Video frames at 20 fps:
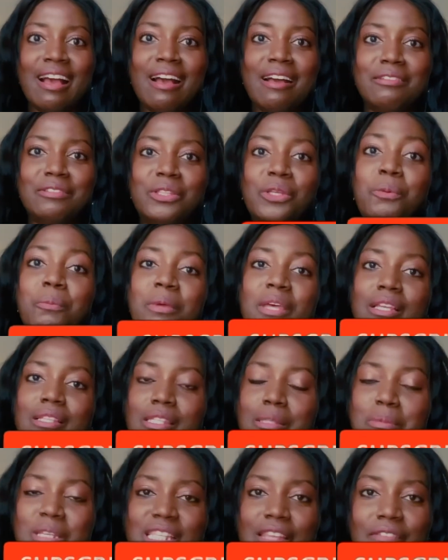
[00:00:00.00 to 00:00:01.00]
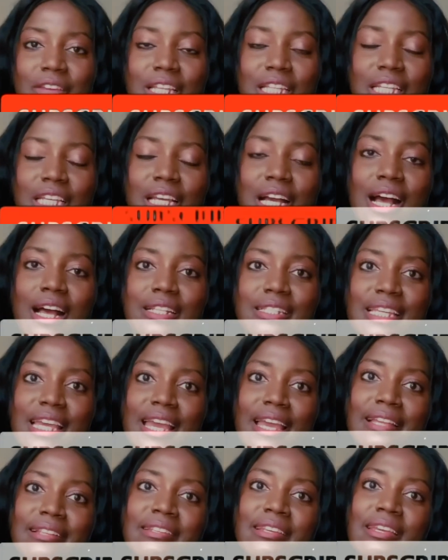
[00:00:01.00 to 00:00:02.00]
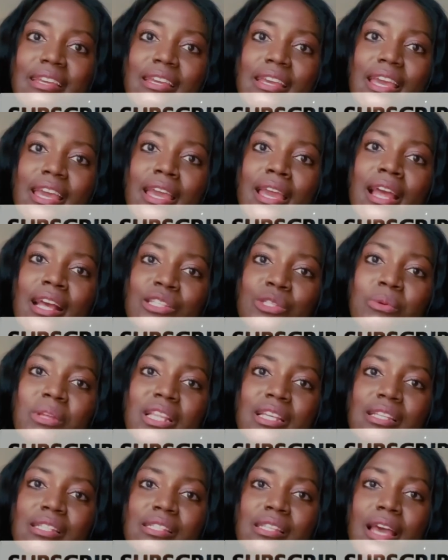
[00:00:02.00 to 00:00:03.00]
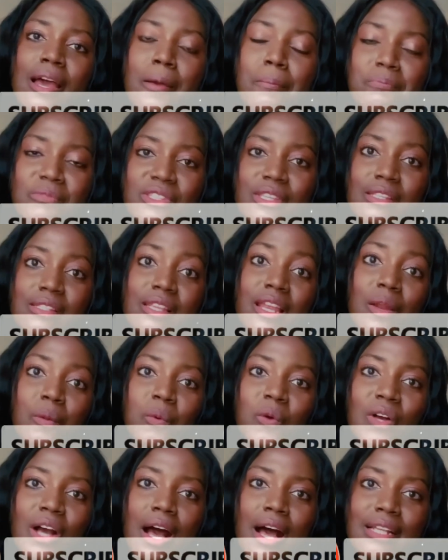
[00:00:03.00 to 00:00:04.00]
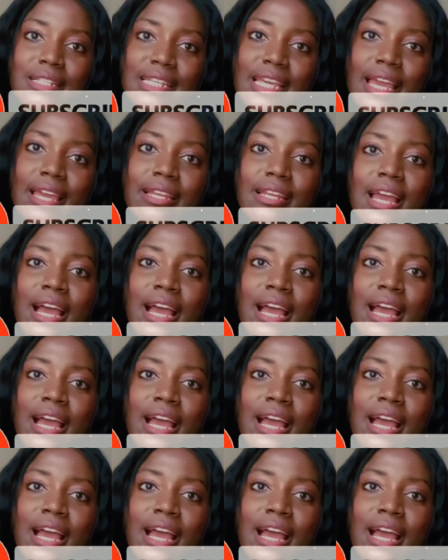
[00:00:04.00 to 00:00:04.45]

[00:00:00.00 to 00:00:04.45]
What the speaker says: lupus specifically content, as well as sustainable content.